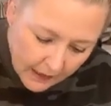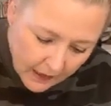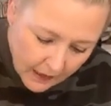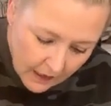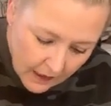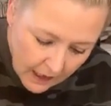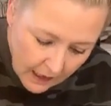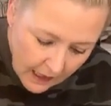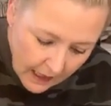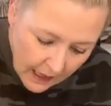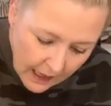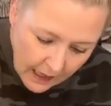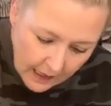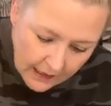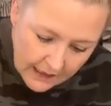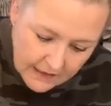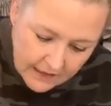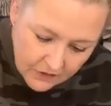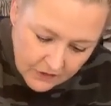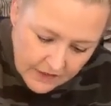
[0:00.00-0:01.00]

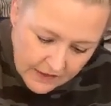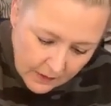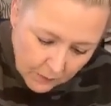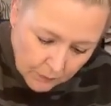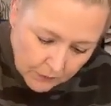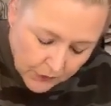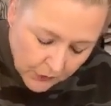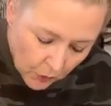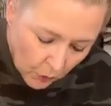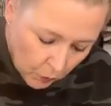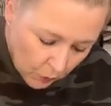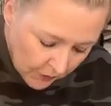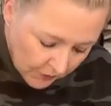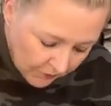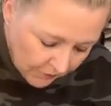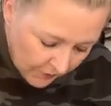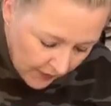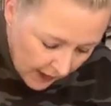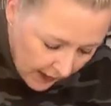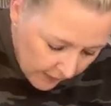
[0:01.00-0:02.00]
Because there's some little
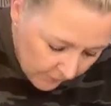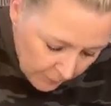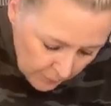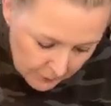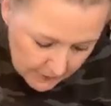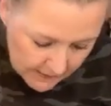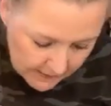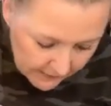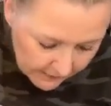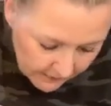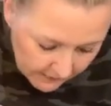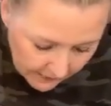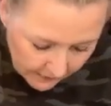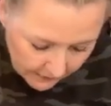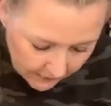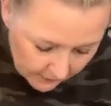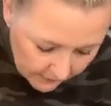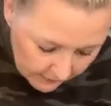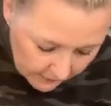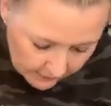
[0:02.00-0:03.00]
wood fibers in
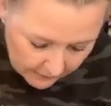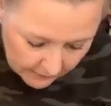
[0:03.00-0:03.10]
there.